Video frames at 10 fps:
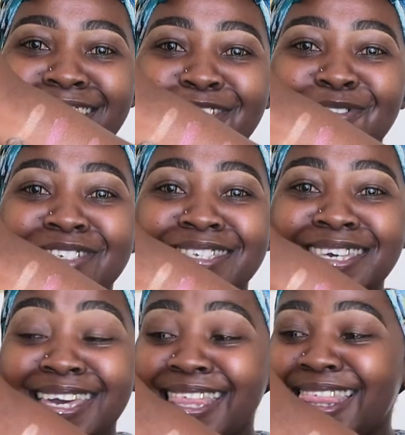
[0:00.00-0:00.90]
You
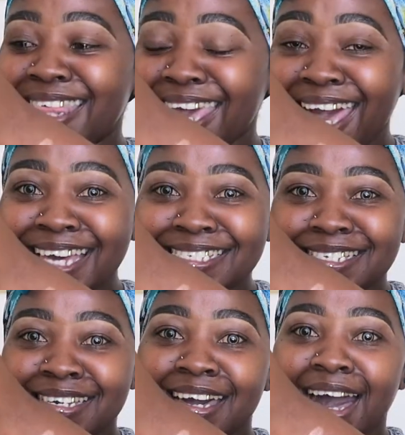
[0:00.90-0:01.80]
see that?
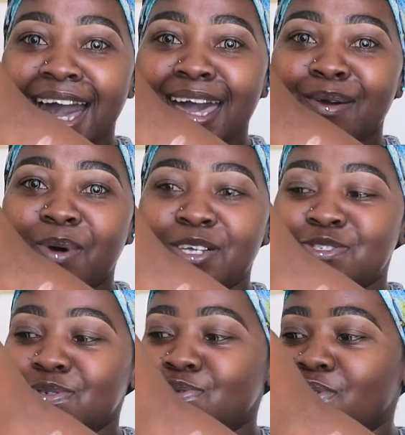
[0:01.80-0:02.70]
I want
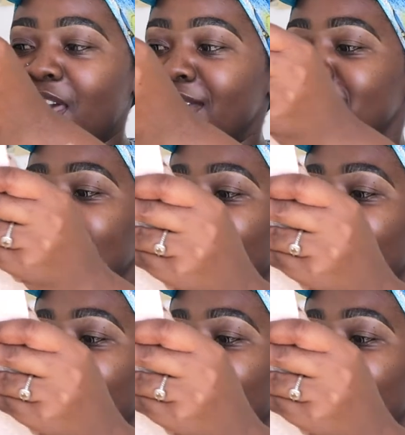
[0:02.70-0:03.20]
to do that.